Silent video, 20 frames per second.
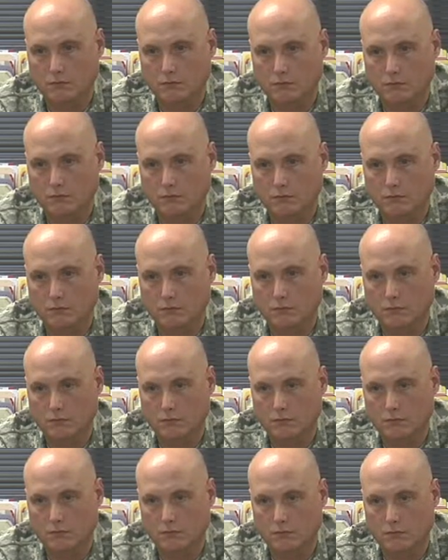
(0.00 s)

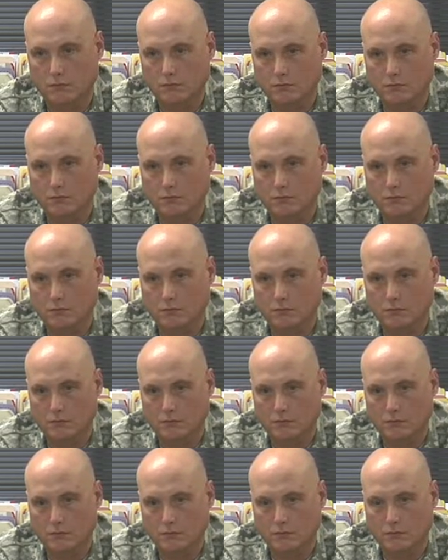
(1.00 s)

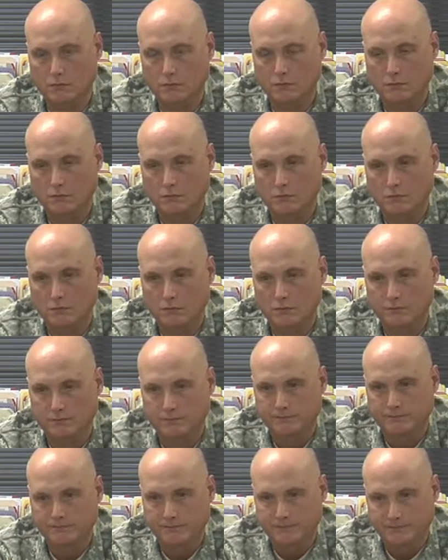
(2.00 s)

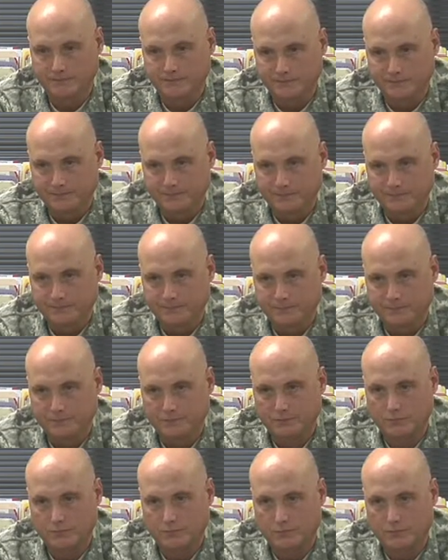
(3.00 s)

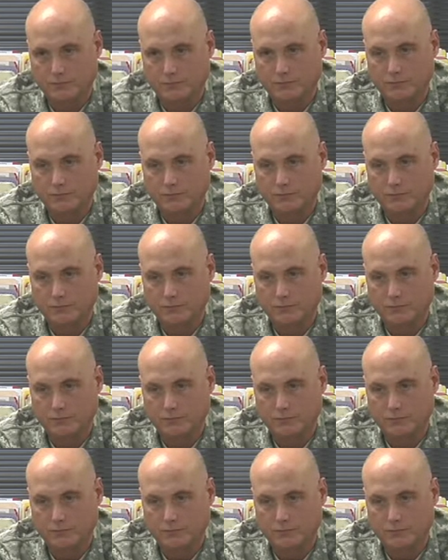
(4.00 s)
The person shown says nothing.